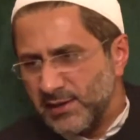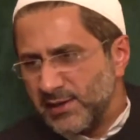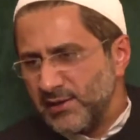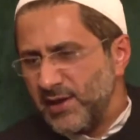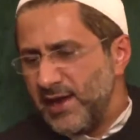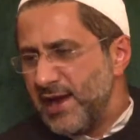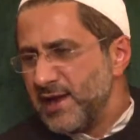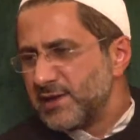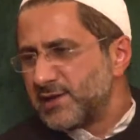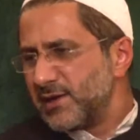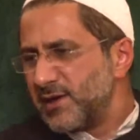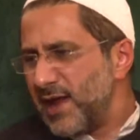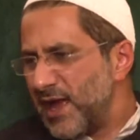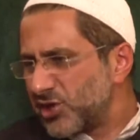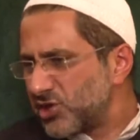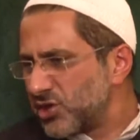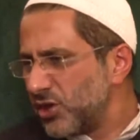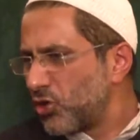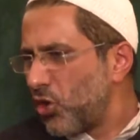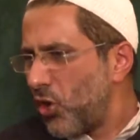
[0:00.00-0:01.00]
the
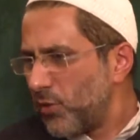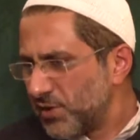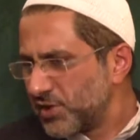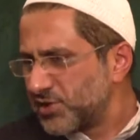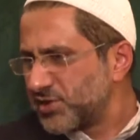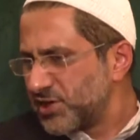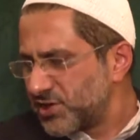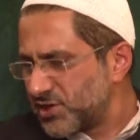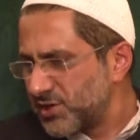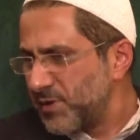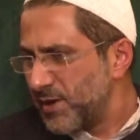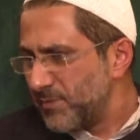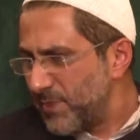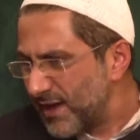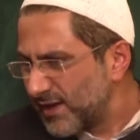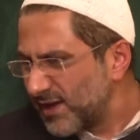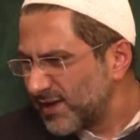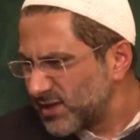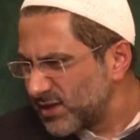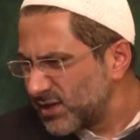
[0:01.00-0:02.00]
international commerce system and
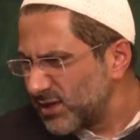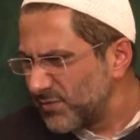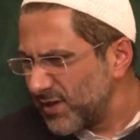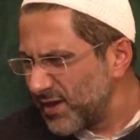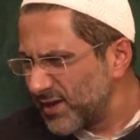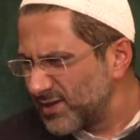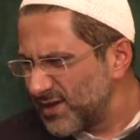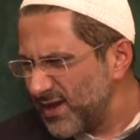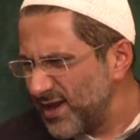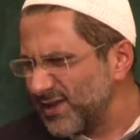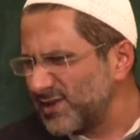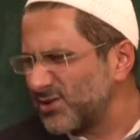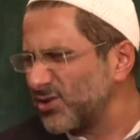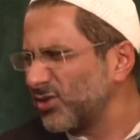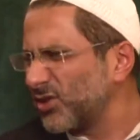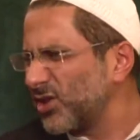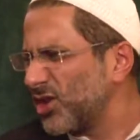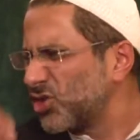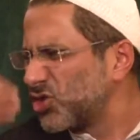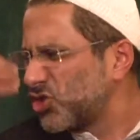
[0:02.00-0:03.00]
banking system that is there, it's
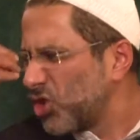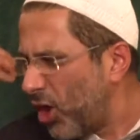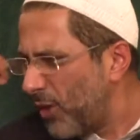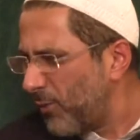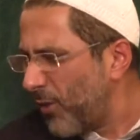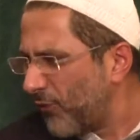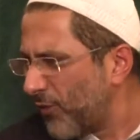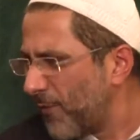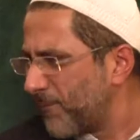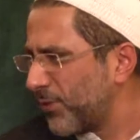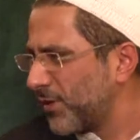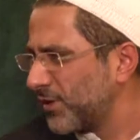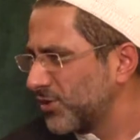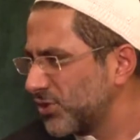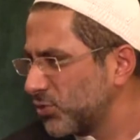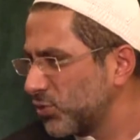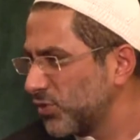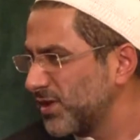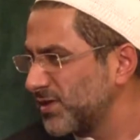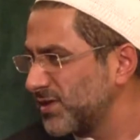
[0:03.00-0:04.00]
not the job of a
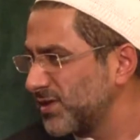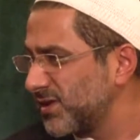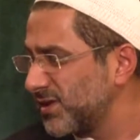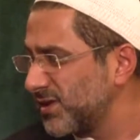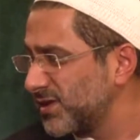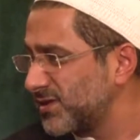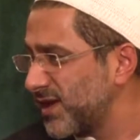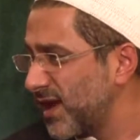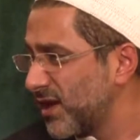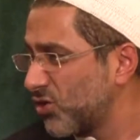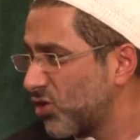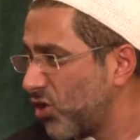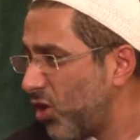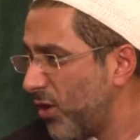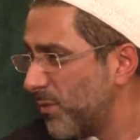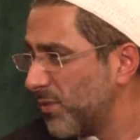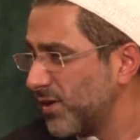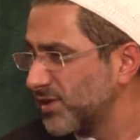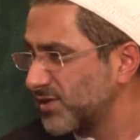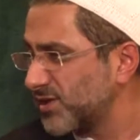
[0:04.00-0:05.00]
person who doesn't understand
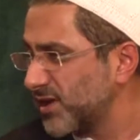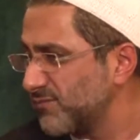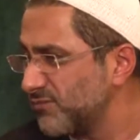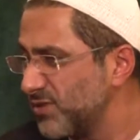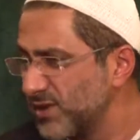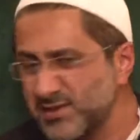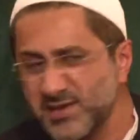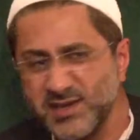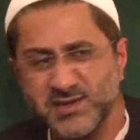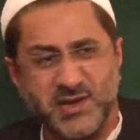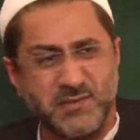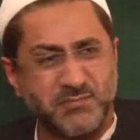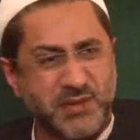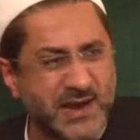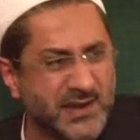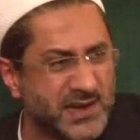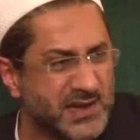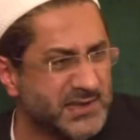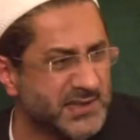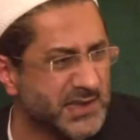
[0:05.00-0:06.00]
commerce and business and
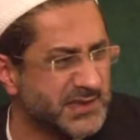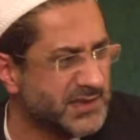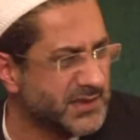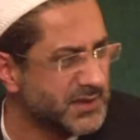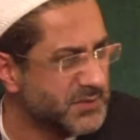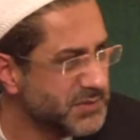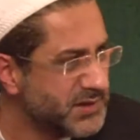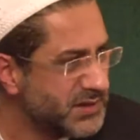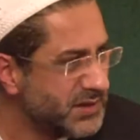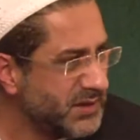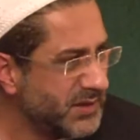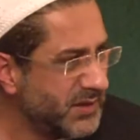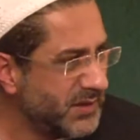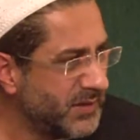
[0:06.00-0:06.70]
banking systems.